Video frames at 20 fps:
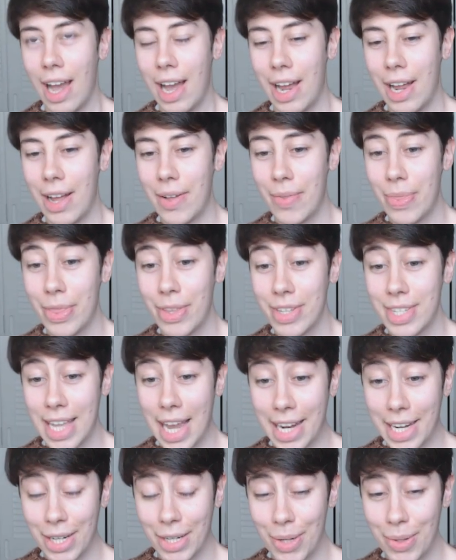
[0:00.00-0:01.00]
The
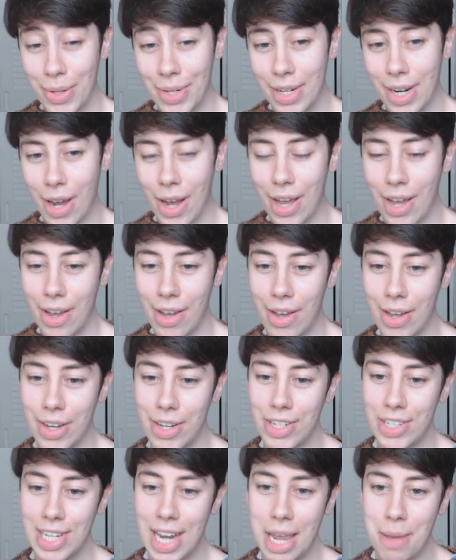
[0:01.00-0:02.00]
second
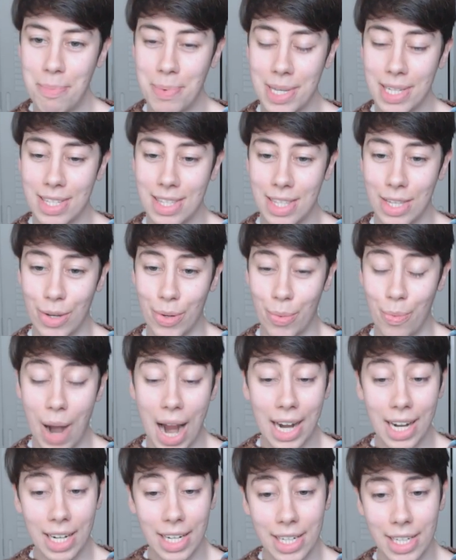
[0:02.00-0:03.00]
shape is the
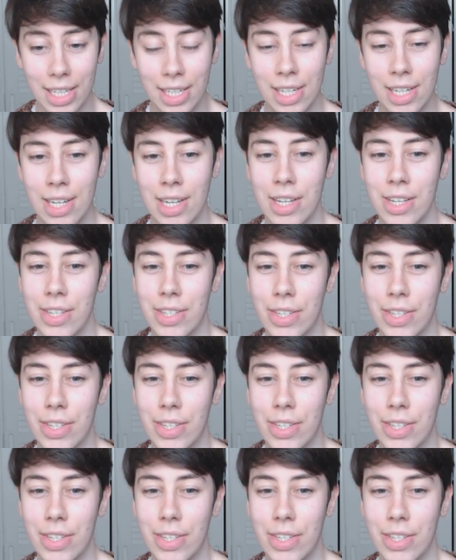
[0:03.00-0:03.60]
raglan.